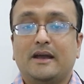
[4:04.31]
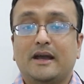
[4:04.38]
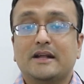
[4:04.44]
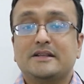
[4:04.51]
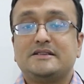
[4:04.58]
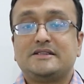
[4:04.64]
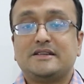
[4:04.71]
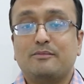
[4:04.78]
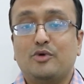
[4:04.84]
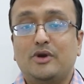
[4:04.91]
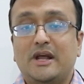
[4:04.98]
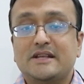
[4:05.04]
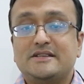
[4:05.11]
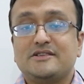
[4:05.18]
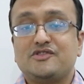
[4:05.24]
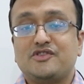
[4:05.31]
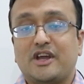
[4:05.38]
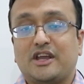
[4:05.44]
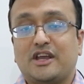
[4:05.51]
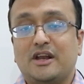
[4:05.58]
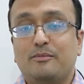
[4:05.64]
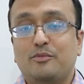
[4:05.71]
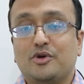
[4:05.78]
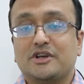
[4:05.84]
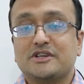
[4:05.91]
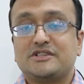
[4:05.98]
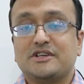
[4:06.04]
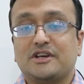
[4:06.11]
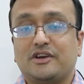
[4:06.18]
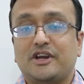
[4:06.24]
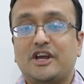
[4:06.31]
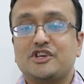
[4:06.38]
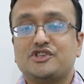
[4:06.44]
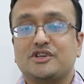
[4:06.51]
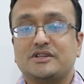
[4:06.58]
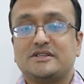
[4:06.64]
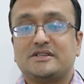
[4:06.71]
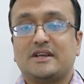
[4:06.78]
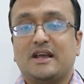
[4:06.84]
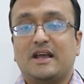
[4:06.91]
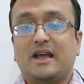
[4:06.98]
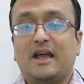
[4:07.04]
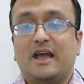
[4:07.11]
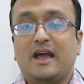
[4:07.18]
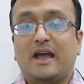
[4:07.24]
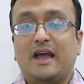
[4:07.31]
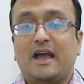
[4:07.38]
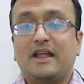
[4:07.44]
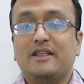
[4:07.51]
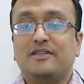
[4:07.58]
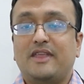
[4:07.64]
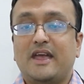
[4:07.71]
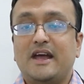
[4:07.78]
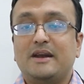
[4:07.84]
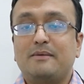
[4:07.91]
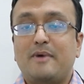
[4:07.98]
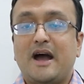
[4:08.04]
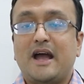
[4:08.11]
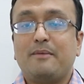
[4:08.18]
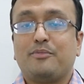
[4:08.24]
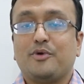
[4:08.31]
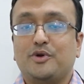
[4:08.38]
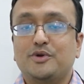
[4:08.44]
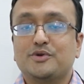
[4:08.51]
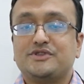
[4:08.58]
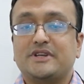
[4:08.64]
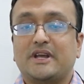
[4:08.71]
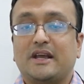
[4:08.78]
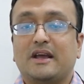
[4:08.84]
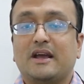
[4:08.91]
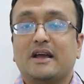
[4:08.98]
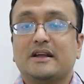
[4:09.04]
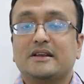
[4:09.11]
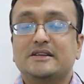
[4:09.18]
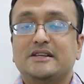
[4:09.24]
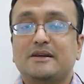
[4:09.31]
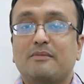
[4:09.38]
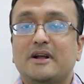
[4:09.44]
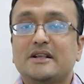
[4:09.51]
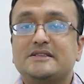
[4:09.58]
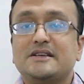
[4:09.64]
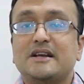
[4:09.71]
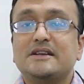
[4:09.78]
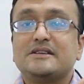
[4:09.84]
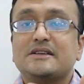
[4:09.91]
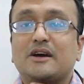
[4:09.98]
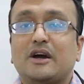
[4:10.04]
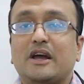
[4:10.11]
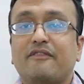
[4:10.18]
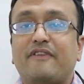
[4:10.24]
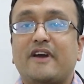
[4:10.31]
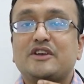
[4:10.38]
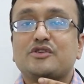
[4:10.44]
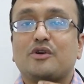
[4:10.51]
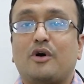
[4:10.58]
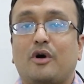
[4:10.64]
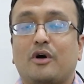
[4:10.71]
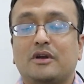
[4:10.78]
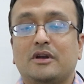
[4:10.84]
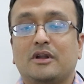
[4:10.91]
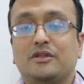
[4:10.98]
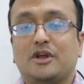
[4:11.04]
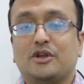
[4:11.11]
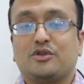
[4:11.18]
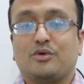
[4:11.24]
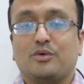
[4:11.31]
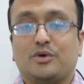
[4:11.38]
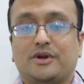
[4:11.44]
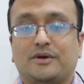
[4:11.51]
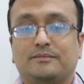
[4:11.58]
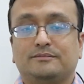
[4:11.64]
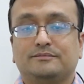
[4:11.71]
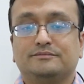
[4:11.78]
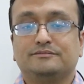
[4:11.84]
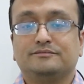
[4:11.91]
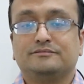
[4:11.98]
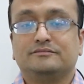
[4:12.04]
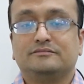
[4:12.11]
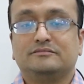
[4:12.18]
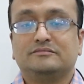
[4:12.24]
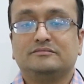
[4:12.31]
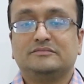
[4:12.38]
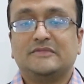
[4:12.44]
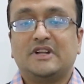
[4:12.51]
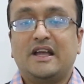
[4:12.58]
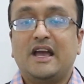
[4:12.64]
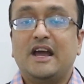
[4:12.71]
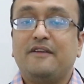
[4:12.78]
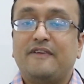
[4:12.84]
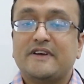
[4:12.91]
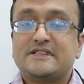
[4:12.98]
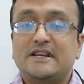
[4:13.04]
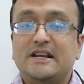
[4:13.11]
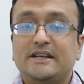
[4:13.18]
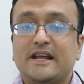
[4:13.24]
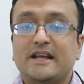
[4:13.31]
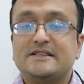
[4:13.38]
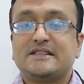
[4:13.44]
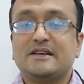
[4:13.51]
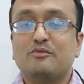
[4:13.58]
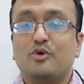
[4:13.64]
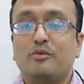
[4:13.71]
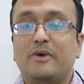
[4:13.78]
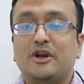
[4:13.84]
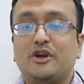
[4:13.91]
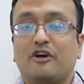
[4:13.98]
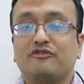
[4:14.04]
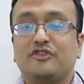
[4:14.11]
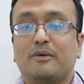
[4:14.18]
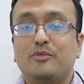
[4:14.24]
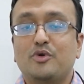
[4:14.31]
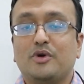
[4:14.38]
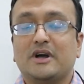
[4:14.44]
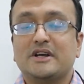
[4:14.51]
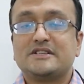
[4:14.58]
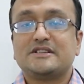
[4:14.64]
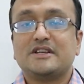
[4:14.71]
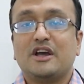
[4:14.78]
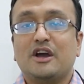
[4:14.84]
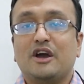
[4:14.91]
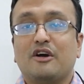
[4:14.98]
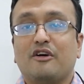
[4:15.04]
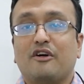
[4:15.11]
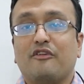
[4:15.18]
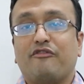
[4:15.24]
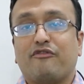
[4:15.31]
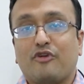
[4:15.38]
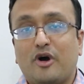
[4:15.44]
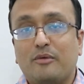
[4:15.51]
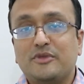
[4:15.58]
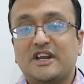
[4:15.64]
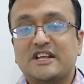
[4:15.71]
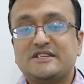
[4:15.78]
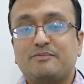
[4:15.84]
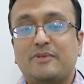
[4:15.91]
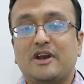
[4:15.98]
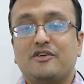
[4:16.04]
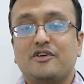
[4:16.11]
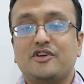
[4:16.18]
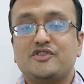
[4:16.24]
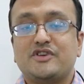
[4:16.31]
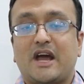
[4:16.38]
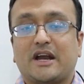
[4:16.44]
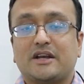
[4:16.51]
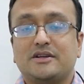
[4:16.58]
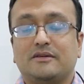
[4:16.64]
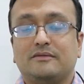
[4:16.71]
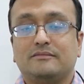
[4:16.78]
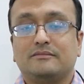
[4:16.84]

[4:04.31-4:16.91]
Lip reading: It stimulates tracheal mucus secretions and thereby producing demulcent effect on the throat. It facilitates the movement of the mucus from the respiratory tract.